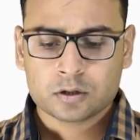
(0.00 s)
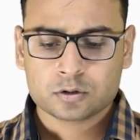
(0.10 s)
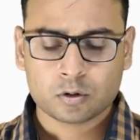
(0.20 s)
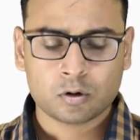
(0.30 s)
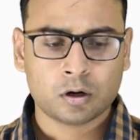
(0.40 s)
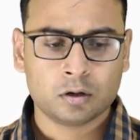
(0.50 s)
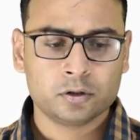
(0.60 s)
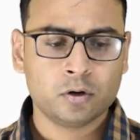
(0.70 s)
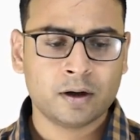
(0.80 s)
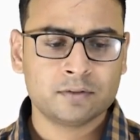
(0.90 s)
So
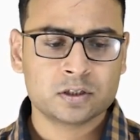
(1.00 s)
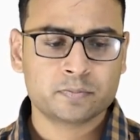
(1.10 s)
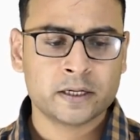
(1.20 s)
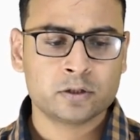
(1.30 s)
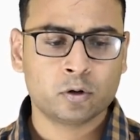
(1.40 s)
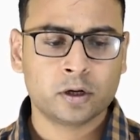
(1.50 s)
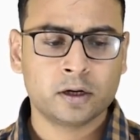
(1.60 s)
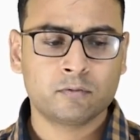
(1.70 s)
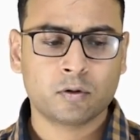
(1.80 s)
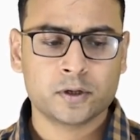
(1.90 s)
you have this page loading
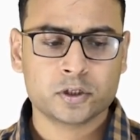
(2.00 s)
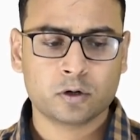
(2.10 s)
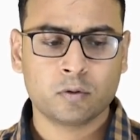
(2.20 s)
information